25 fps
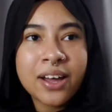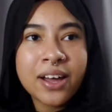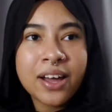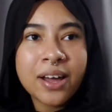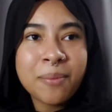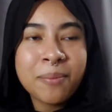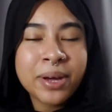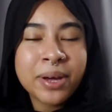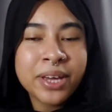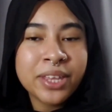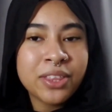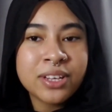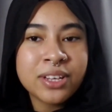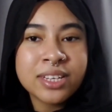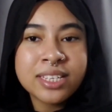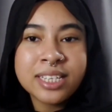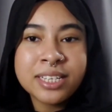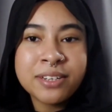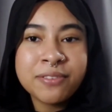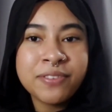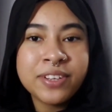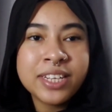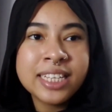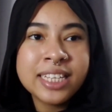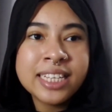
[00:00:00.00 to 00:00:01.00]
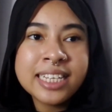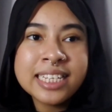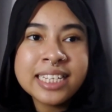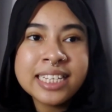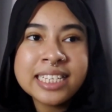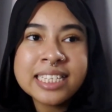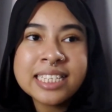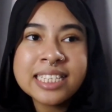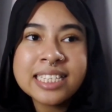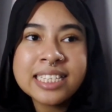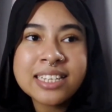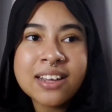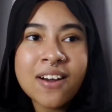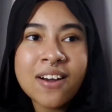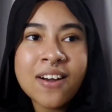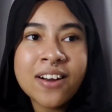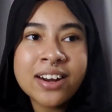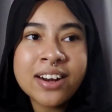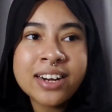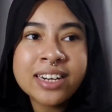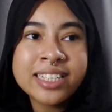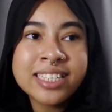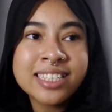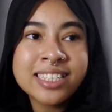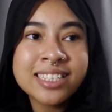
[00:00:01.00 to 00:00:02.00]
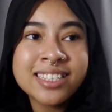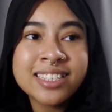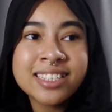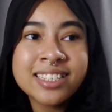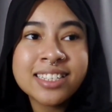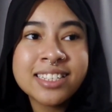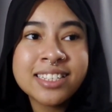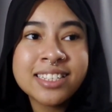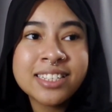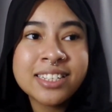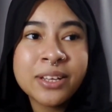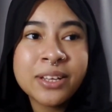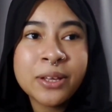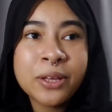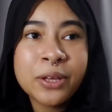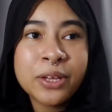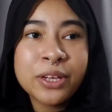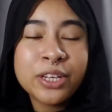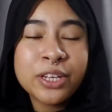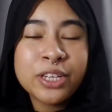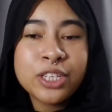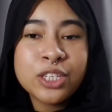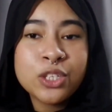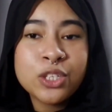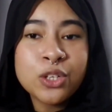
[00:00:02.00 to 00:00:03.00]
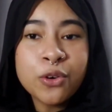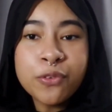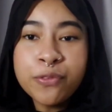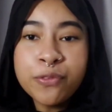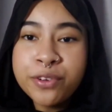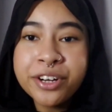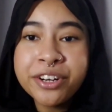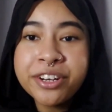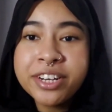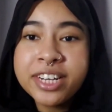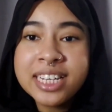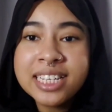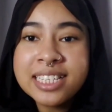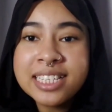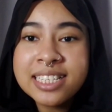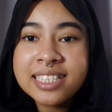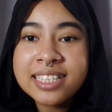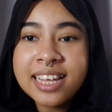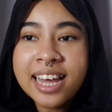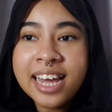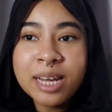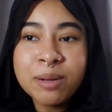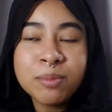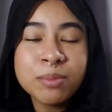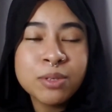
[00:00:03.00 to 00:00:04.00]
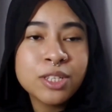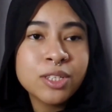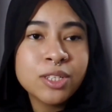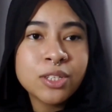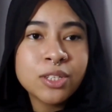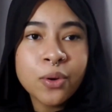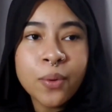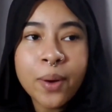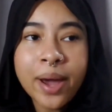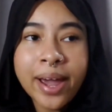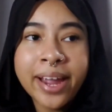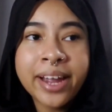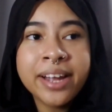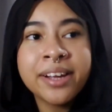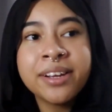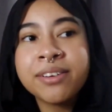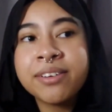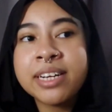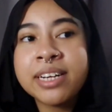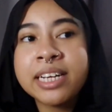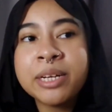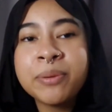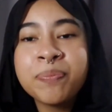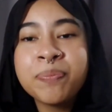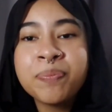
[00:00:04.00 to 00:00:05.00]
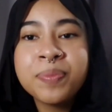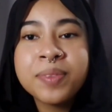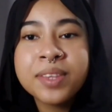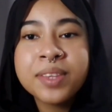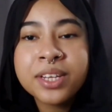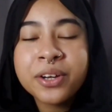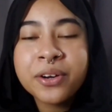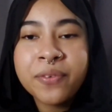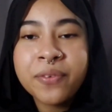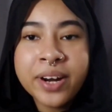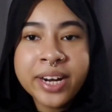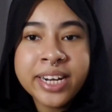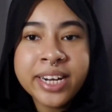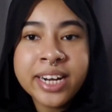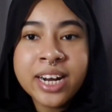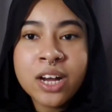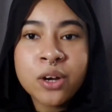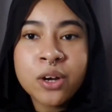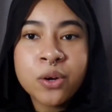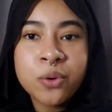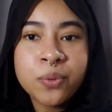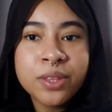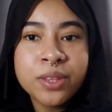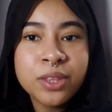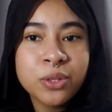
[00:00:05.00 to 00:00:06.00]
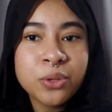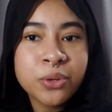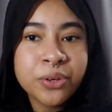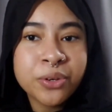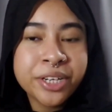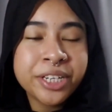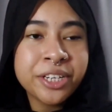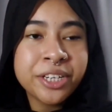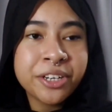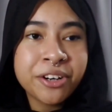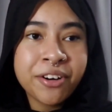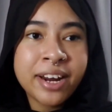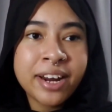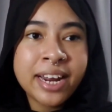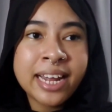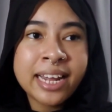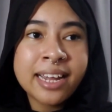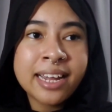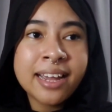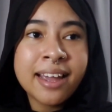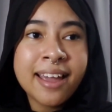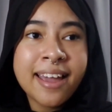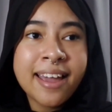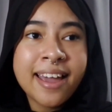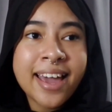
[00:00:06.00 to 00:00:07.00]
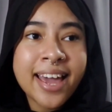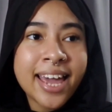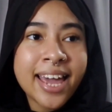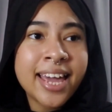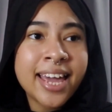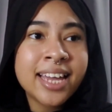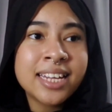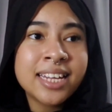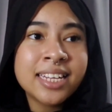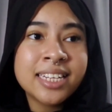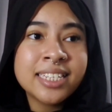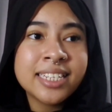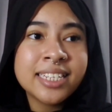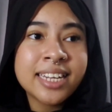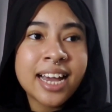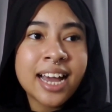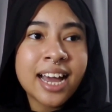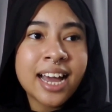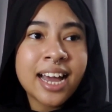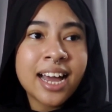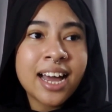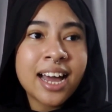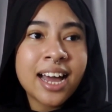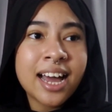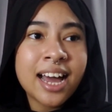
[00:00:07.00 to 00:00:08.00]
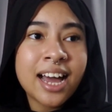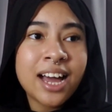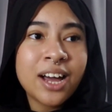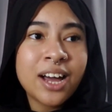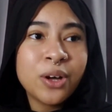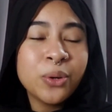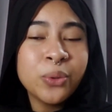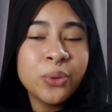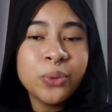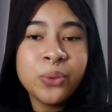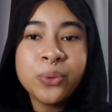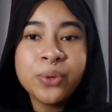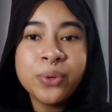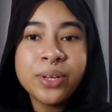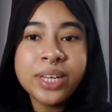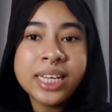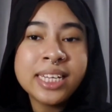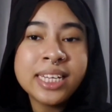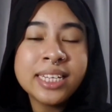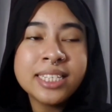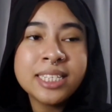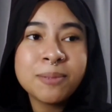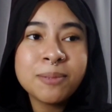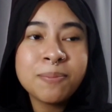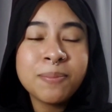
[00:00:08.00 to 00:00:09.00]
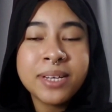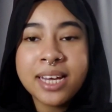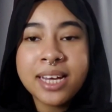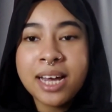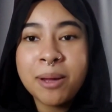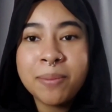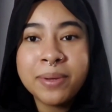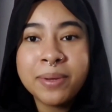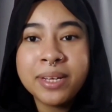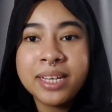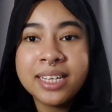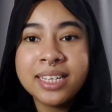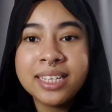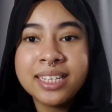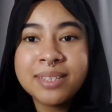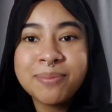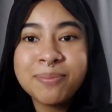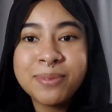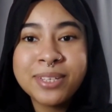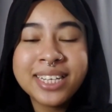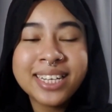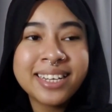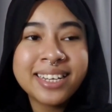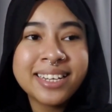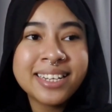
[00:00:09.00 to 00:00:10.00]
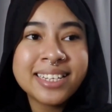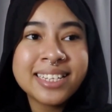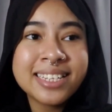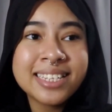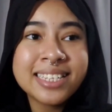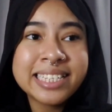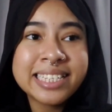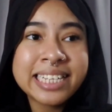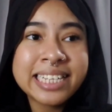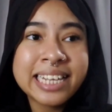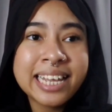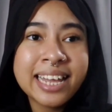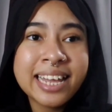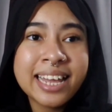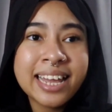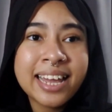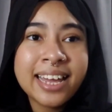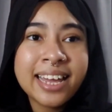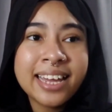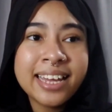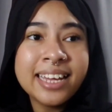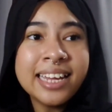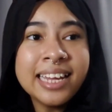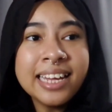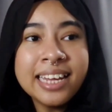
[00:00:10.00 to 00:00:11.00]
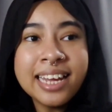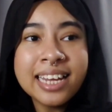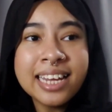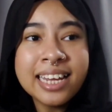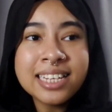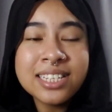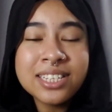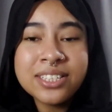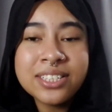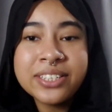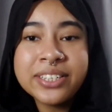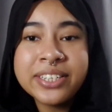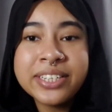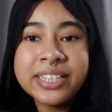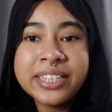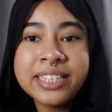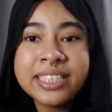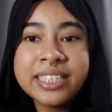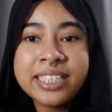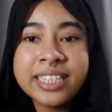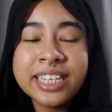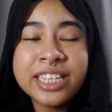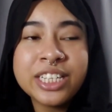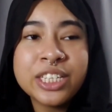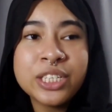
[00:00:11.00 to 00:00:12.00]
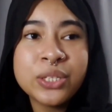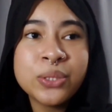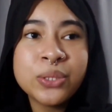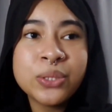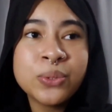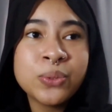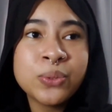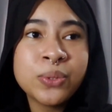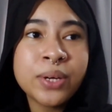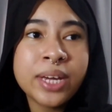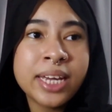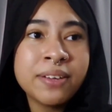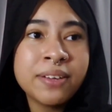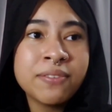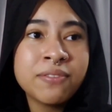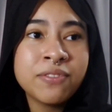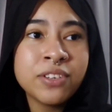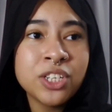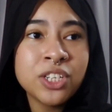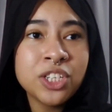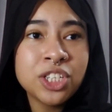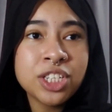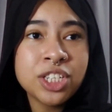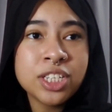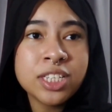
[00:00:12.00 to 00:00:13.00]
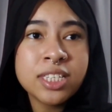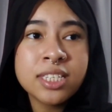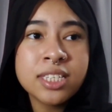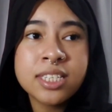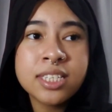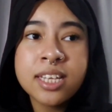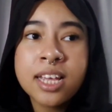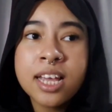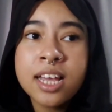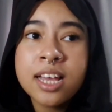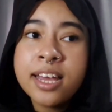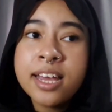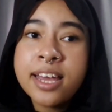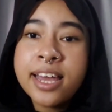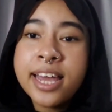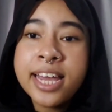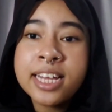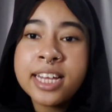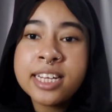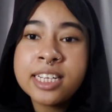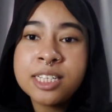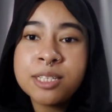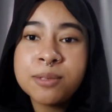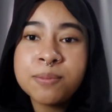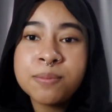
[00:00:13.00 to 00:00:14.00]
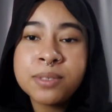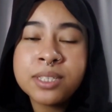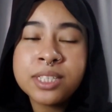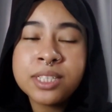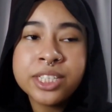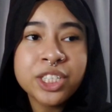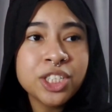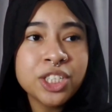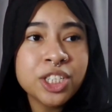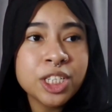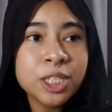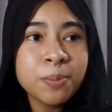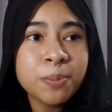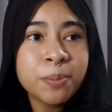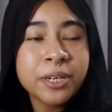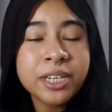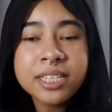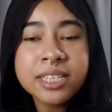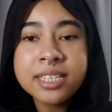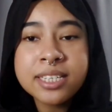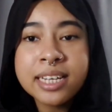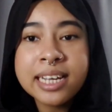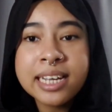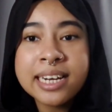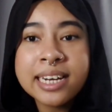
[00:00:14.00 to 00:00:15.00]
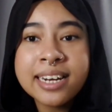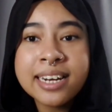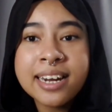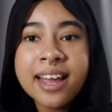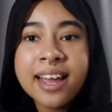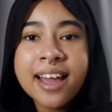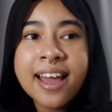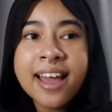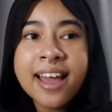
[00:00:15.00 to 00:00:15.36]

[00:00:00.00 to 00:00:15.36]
my thoughts and feelings are just so furious. I am so angry right now with Dorian Gray and who he's becoming, because he has turned into a vicious and malicious person.